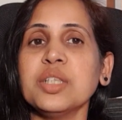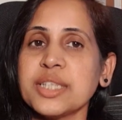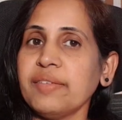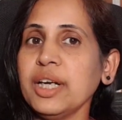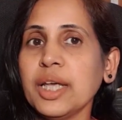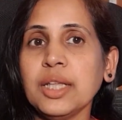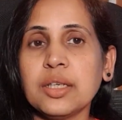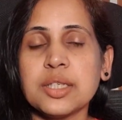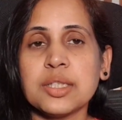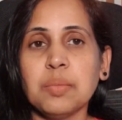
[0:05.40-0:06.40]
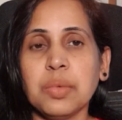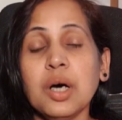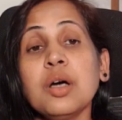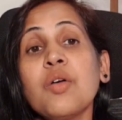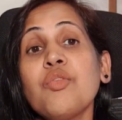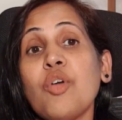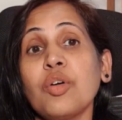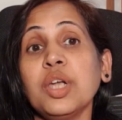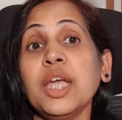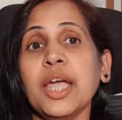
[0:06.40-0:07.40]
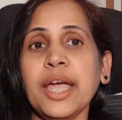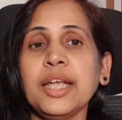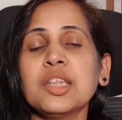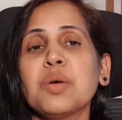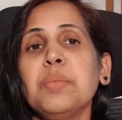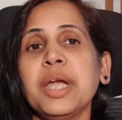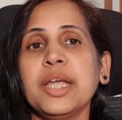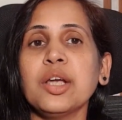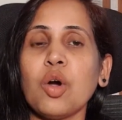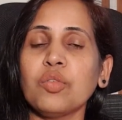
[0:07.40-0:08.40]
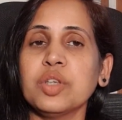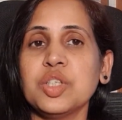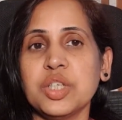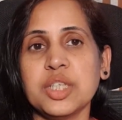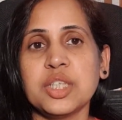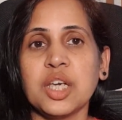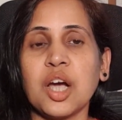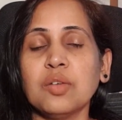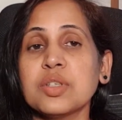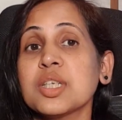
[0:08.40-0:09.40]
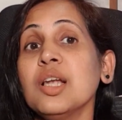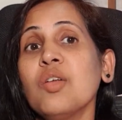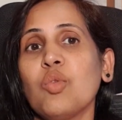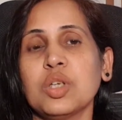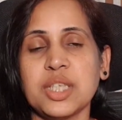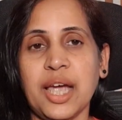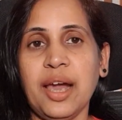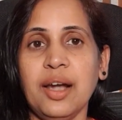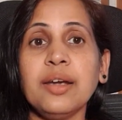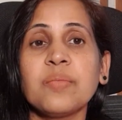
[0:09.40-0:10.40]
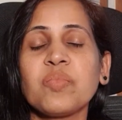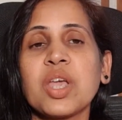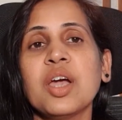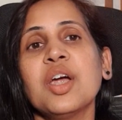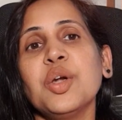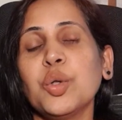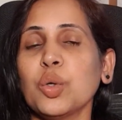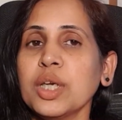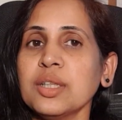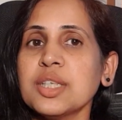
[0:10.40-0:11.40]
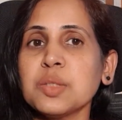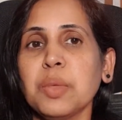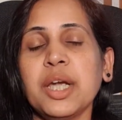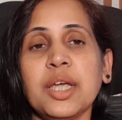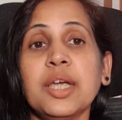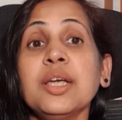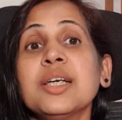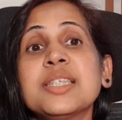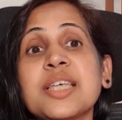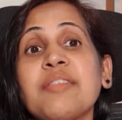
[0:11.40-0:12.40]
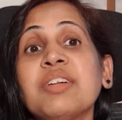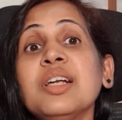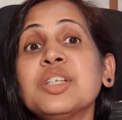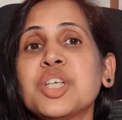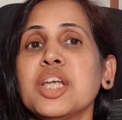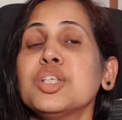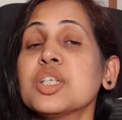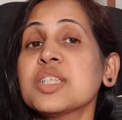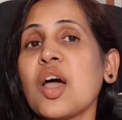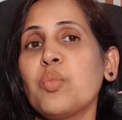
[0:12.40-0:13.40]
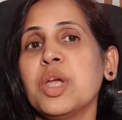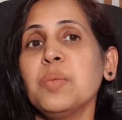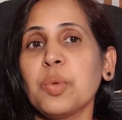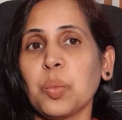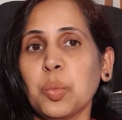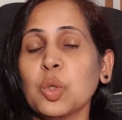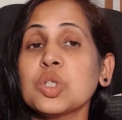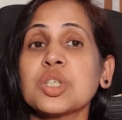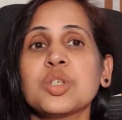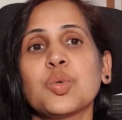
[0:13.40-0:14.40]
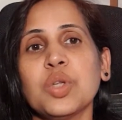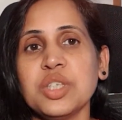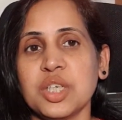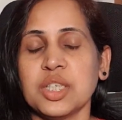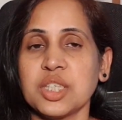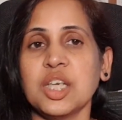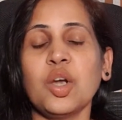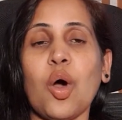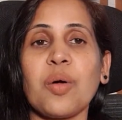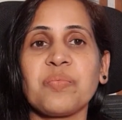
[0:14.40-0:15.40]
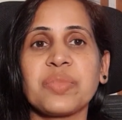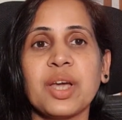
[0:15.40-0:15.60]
17th December, 48th meeting of the GST Council was held. During this meeting, several changes have been proposed to the GST law.